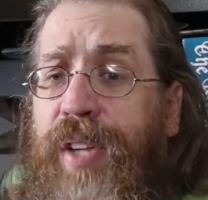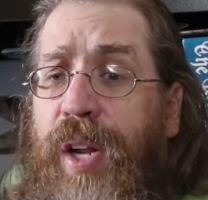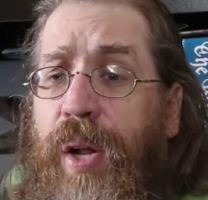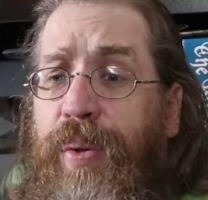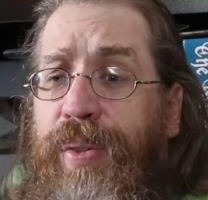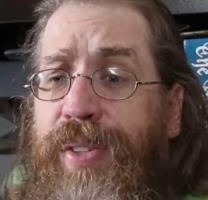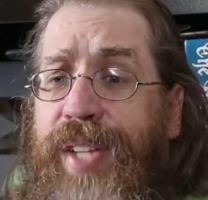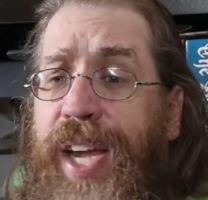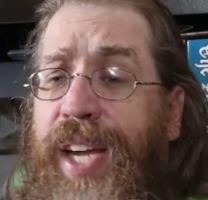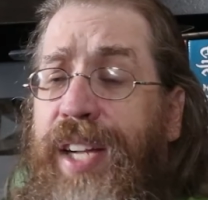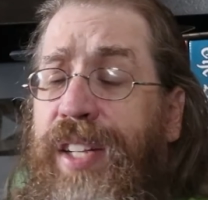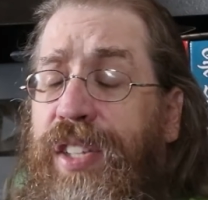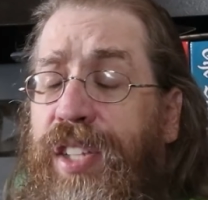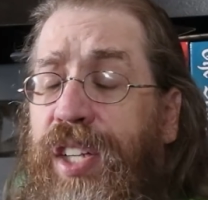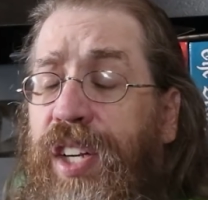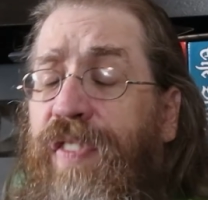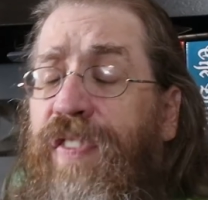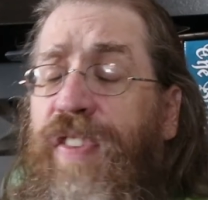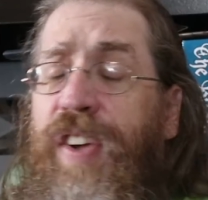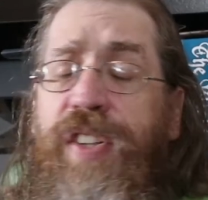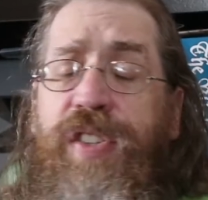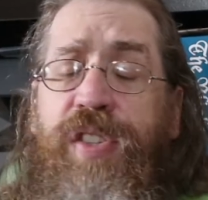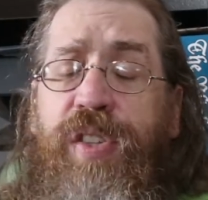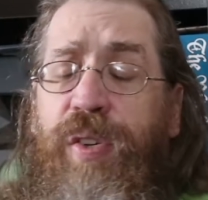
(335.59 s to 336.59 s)
you know, take
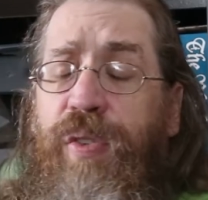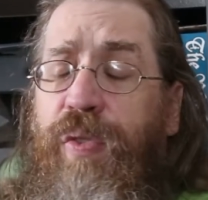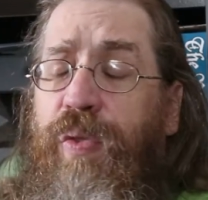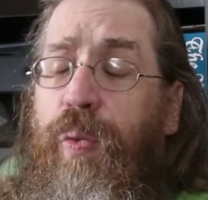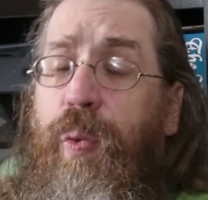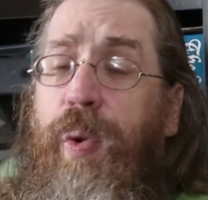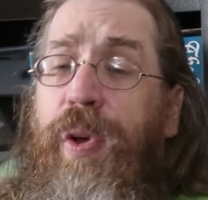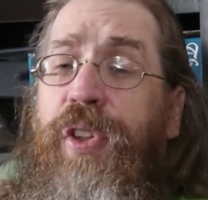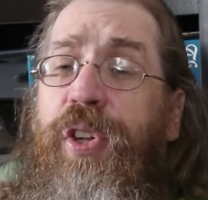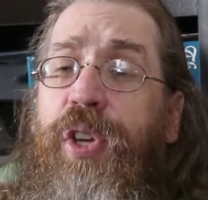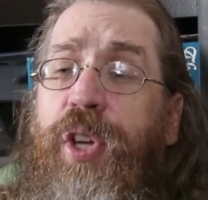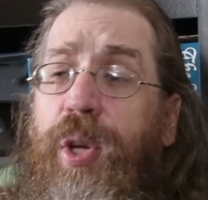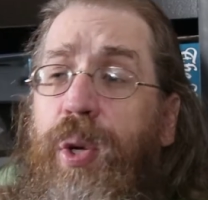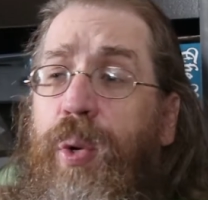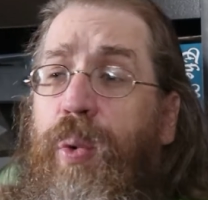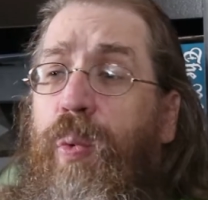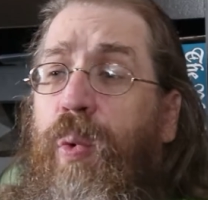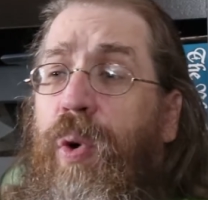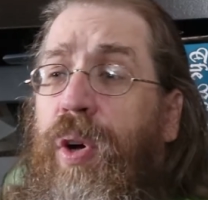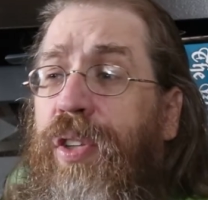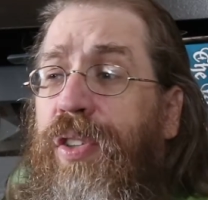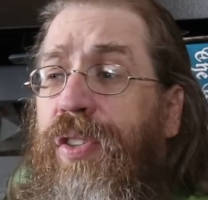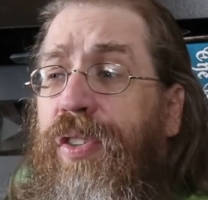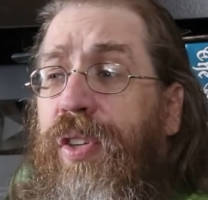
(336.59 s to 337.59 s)
defensive, whether you
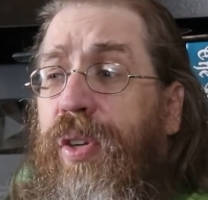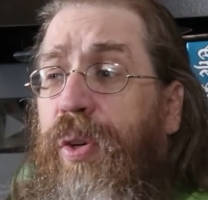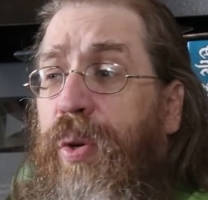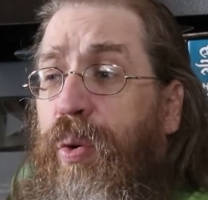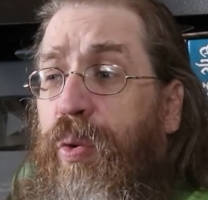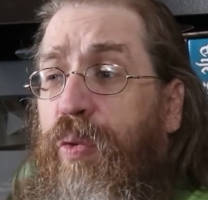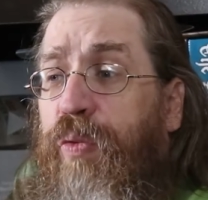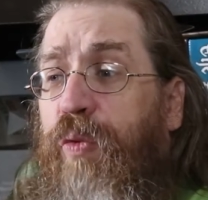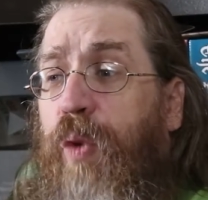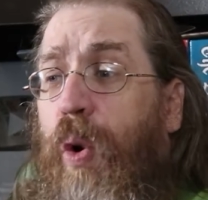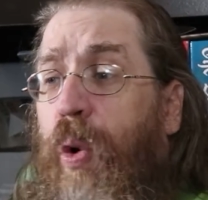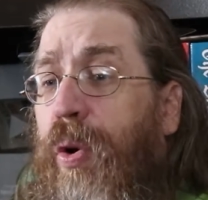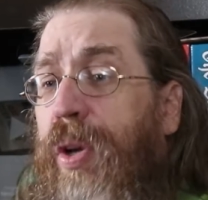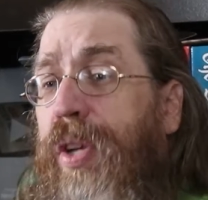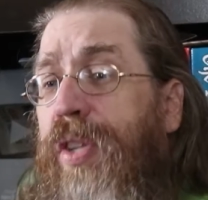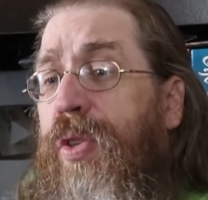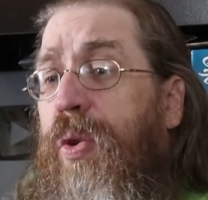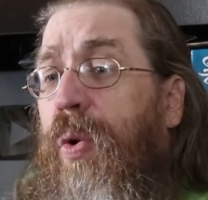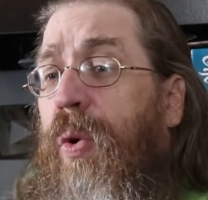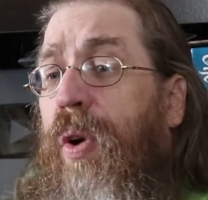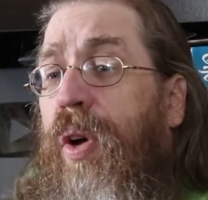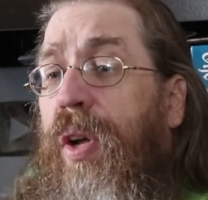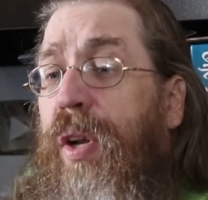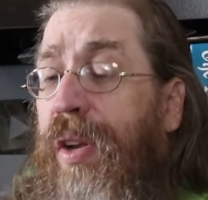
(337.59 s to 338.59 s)
want to focus
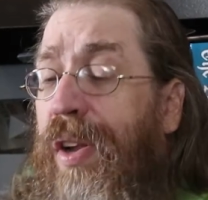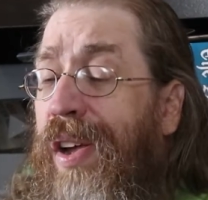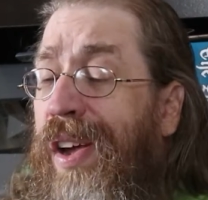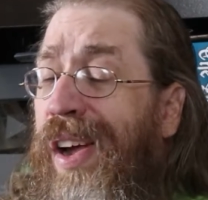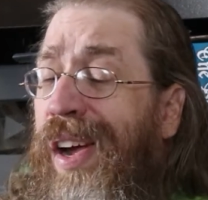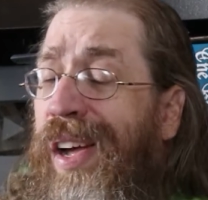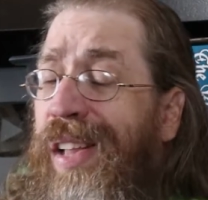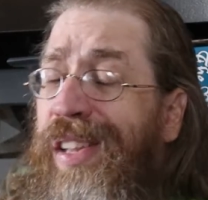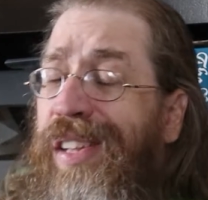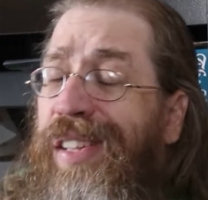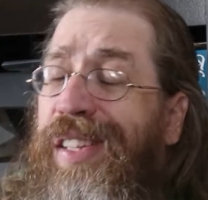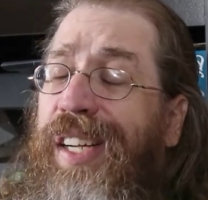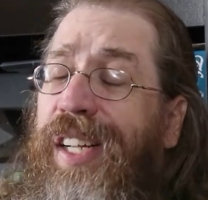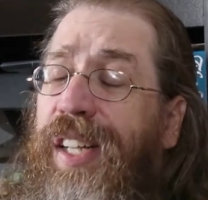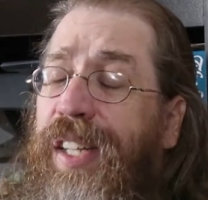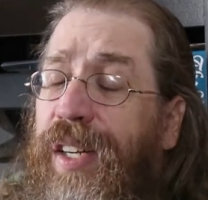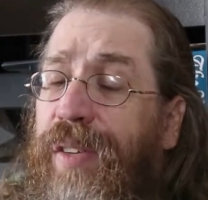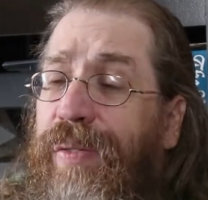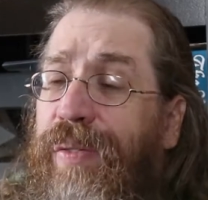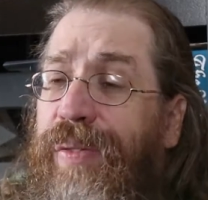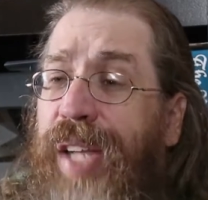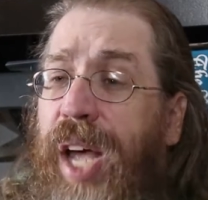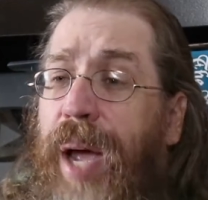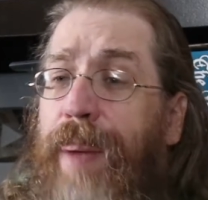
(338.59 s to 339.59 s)
on the dealing
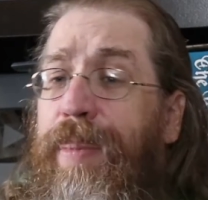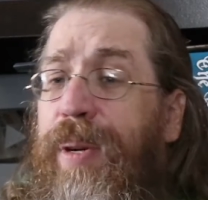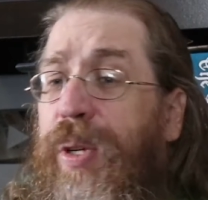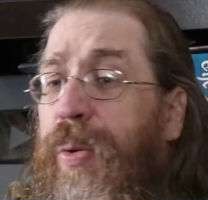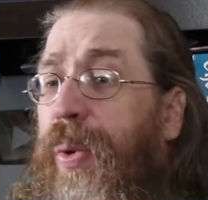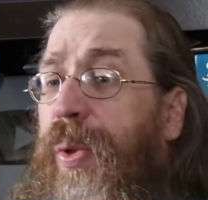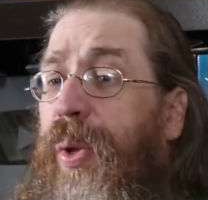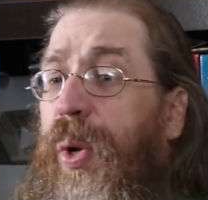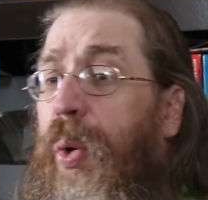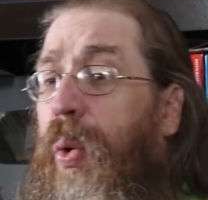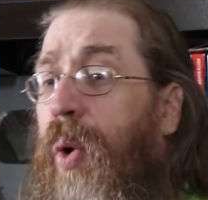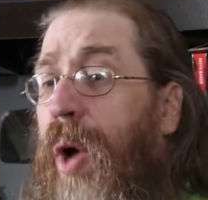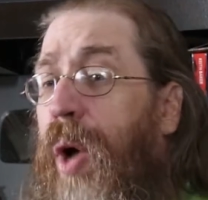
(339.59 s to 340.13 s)
of damage with your